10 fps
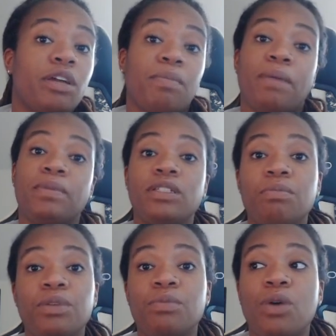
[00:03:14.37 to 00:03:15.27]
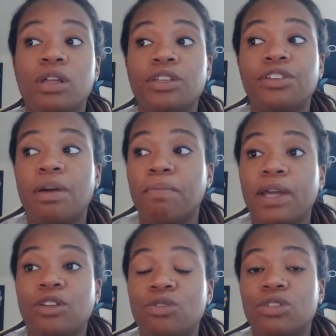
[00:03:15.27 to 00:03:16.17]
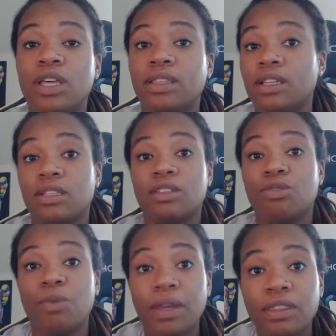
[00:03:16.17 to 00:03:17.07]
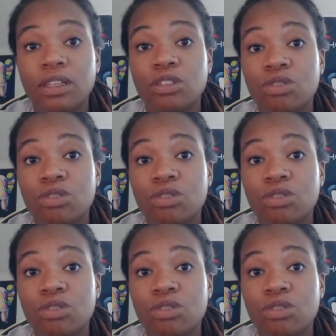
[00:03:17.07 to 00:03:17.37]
might be some people out there that might use that. That's not the right thing to